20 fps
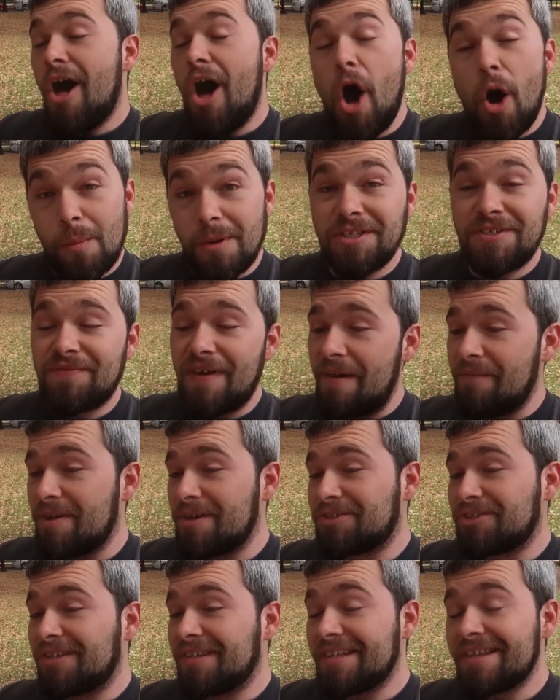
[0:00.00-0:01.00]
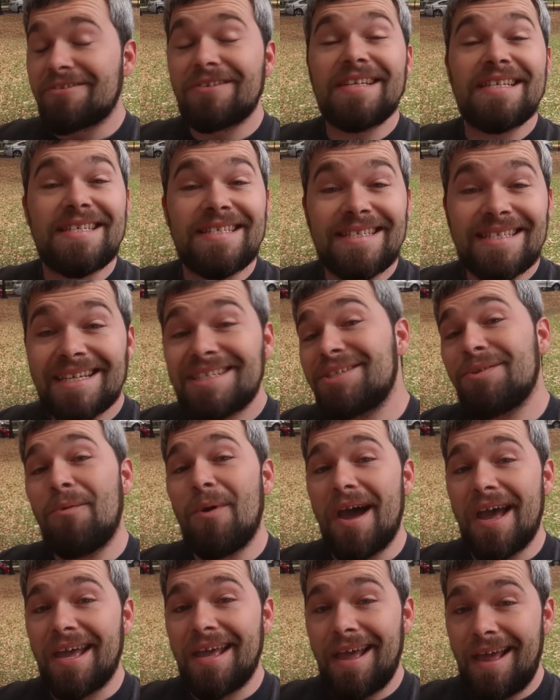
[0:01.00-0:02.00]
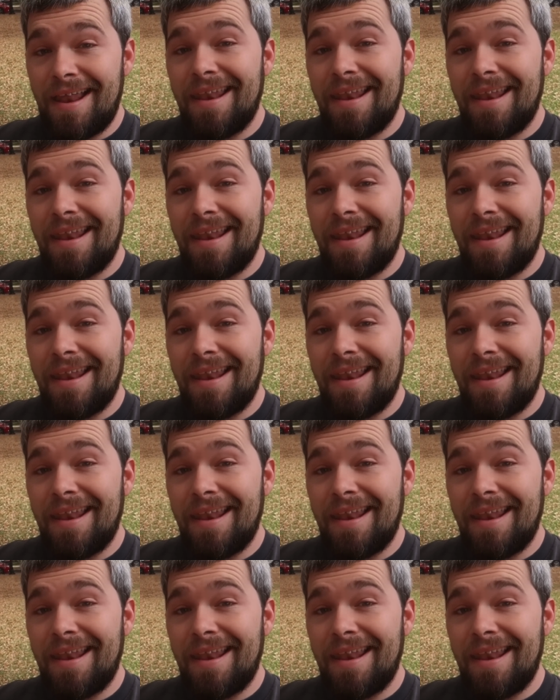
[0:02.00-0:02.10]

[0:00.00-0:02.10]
Almost 500, literally six away.